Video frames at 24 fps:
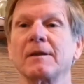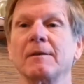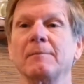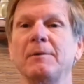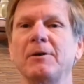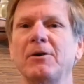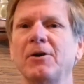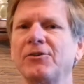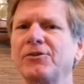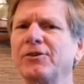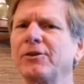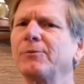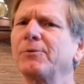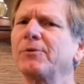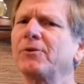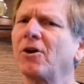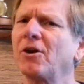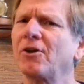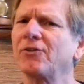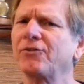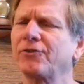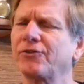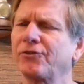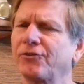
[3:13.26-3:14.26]
because it would
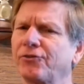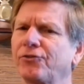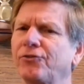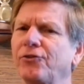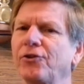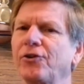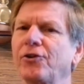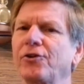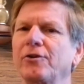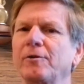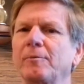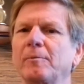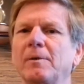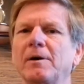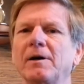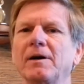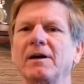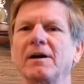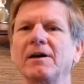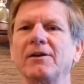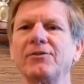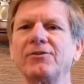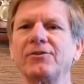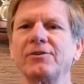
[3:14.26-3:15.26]
cause a stir
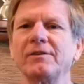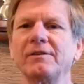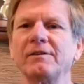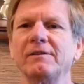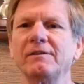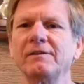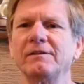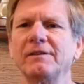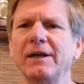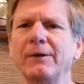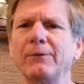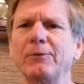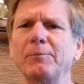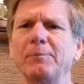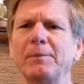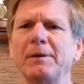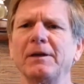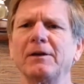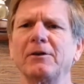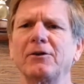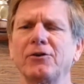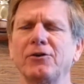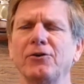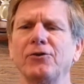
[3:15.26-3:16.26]
among us and they would
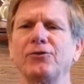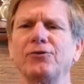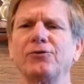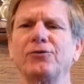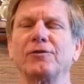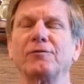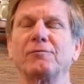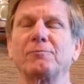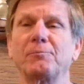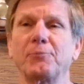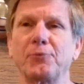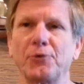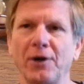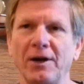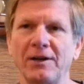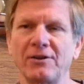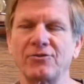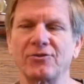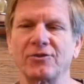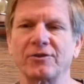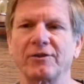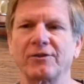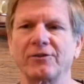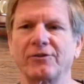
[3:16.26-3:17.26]
be accused of
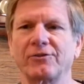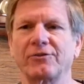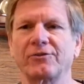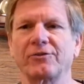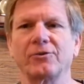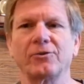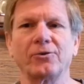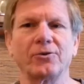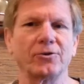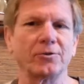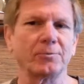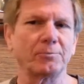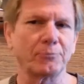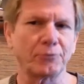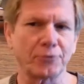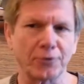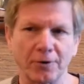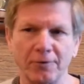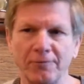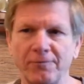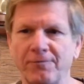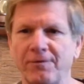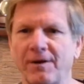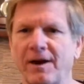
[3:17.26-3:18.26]
prejudice or
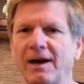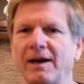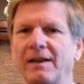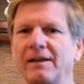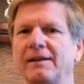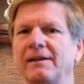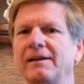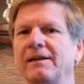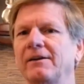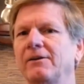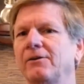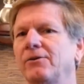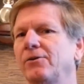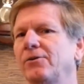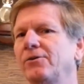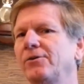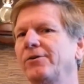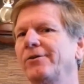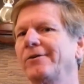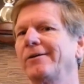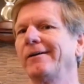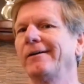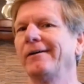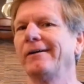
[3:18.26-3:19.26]
profiling
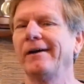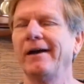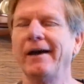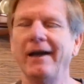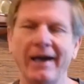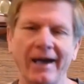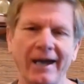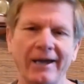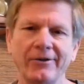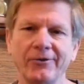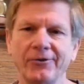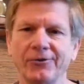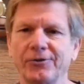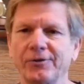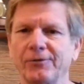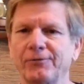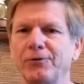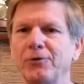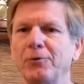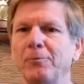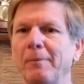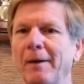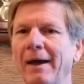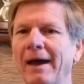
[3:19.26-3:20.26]
or haters
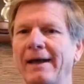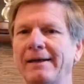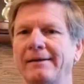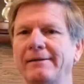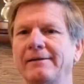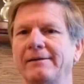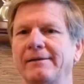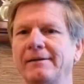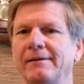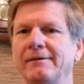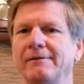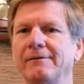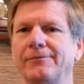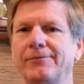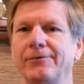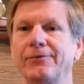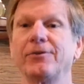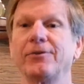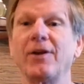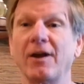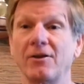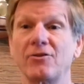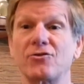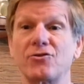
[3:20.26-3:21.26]
of humanity for
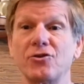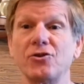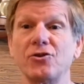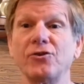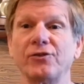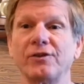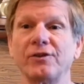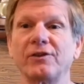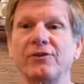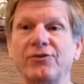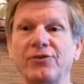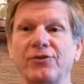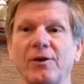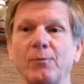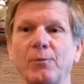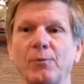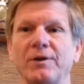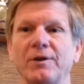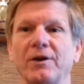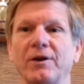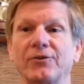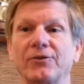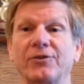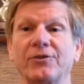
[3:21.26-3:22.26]
not choosing
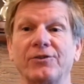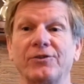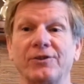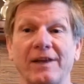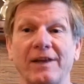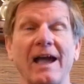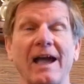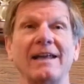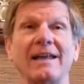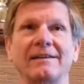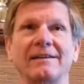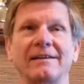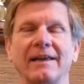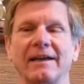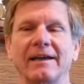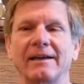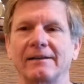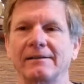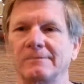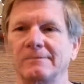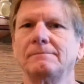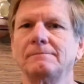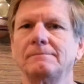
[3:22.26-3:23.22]
someone else's candidate.